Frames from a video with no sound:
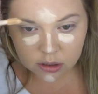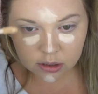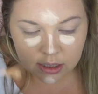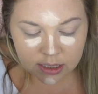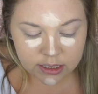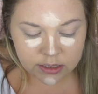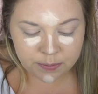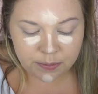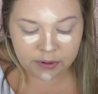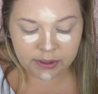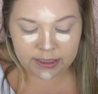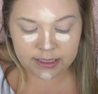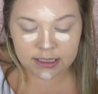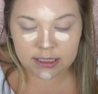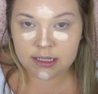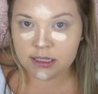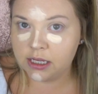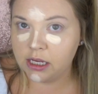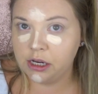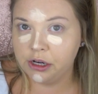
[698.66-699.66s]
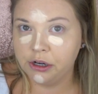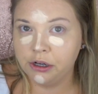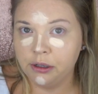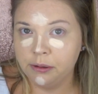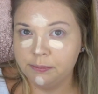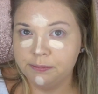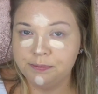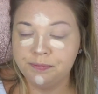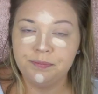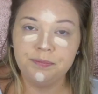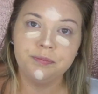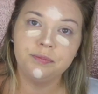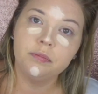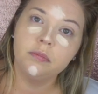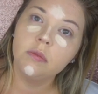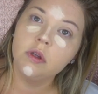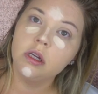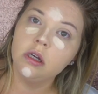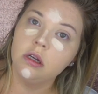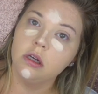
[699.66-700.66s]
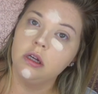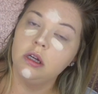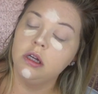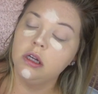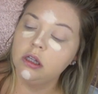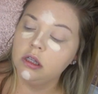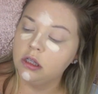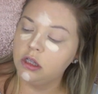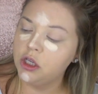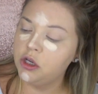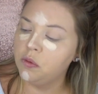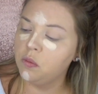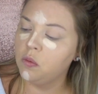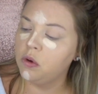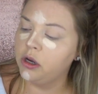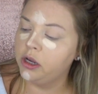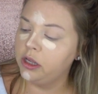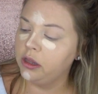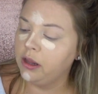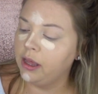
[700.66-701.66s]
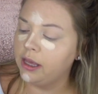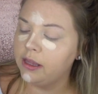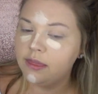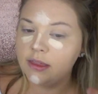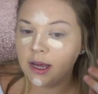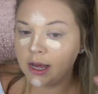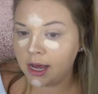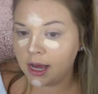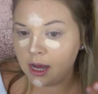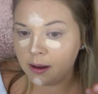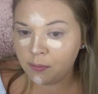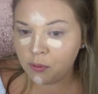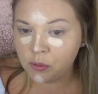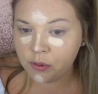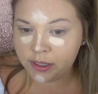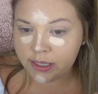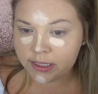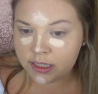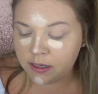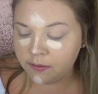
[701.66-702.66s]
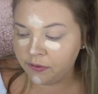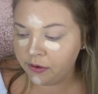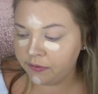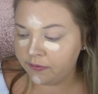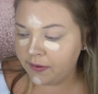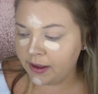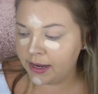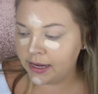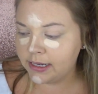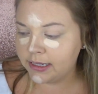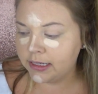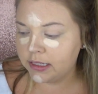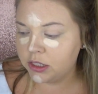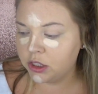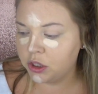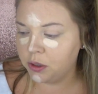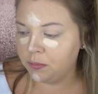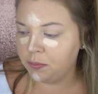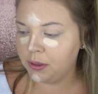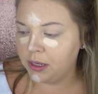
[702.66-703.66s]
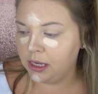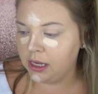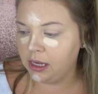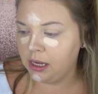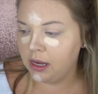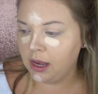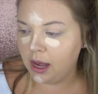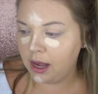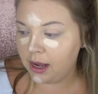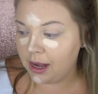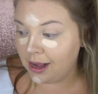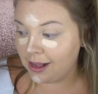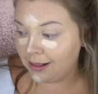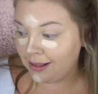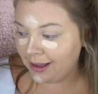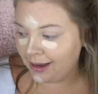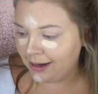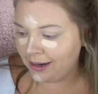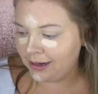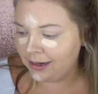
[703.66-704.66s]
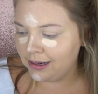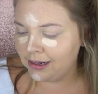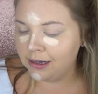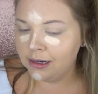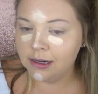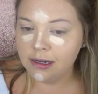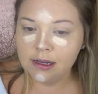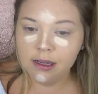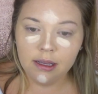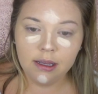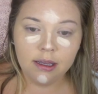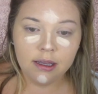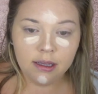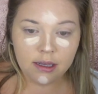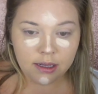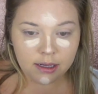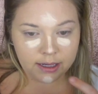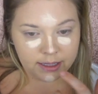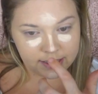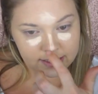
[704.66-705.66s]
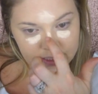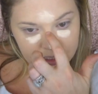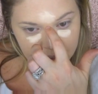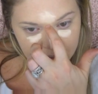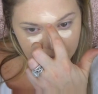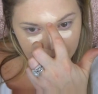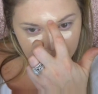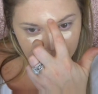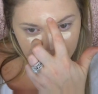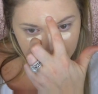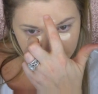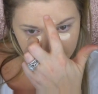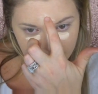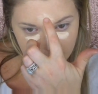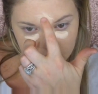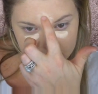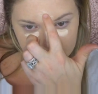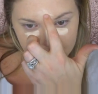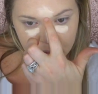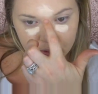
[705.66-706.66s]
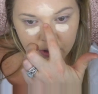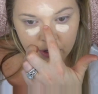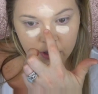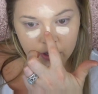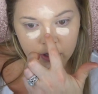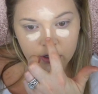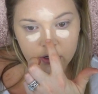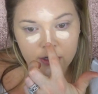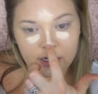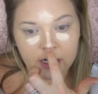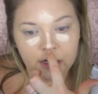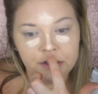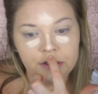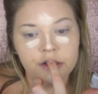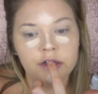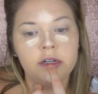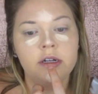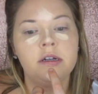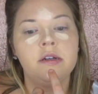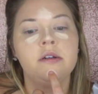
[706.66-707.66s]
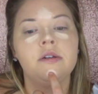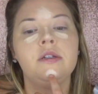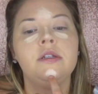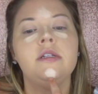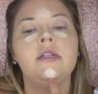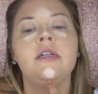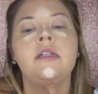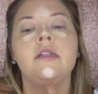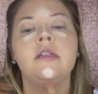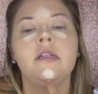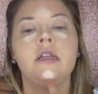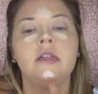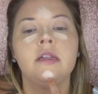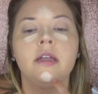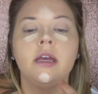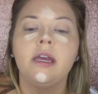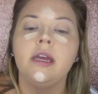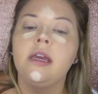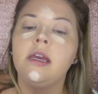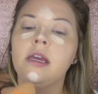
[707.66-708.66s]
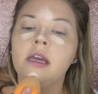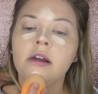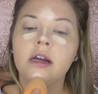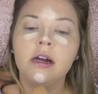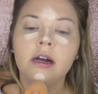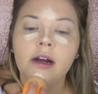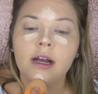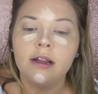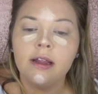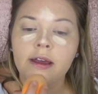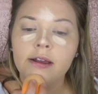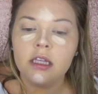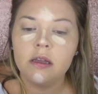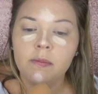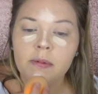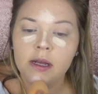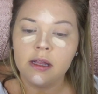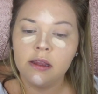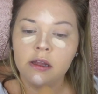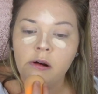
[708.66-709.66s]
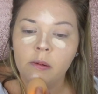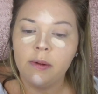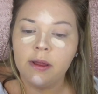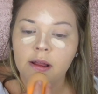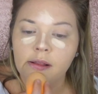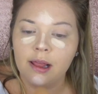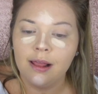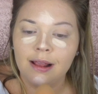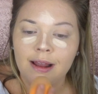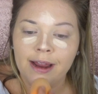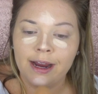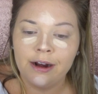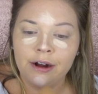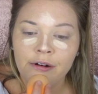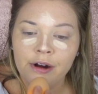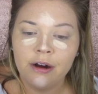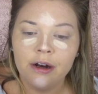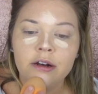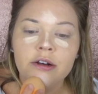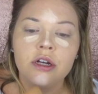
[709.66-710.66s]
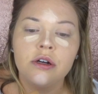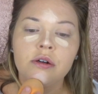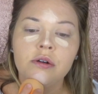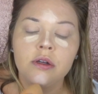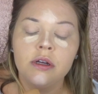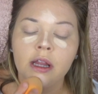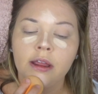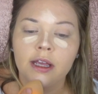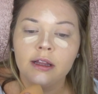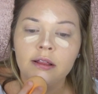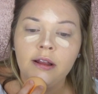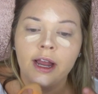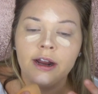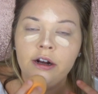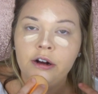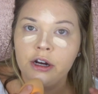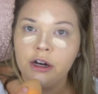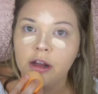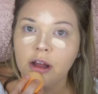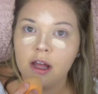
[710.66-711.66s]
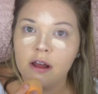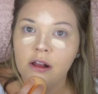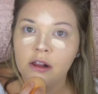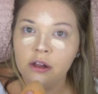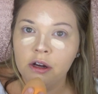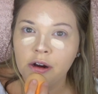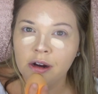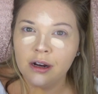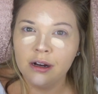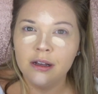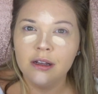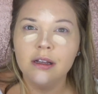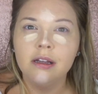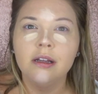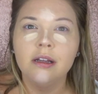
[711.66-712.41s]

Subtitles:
these places here. You want like the high points of your face to be highlighted. And so this part down your nose, and then like here, I like to be a little bit lighter in tone, like lighter in color.